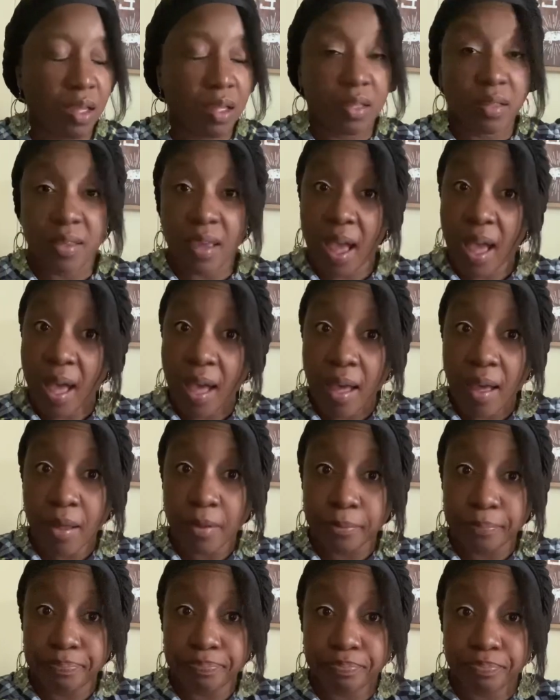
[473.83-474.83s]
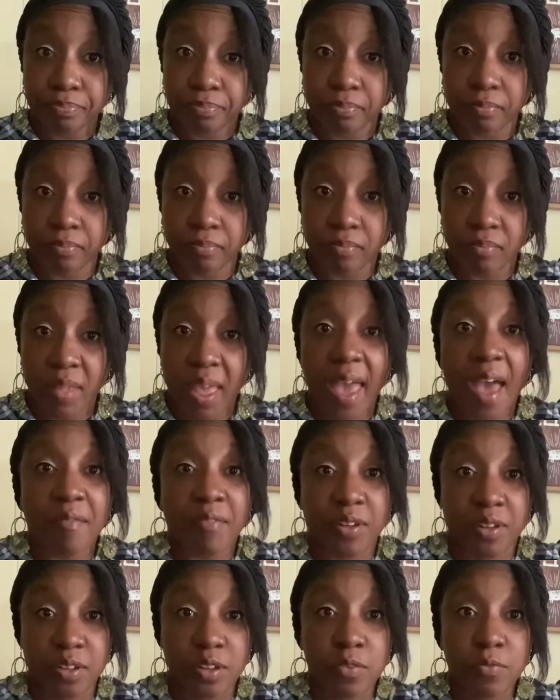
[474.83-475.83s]
y'all have a
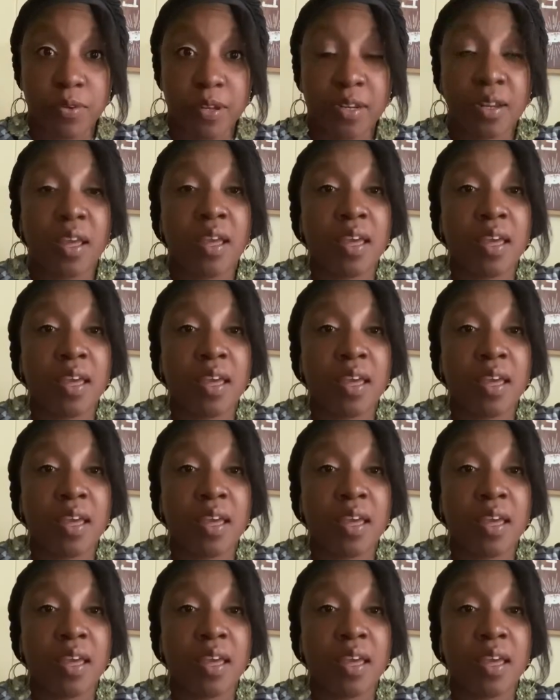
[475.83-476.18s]
good one.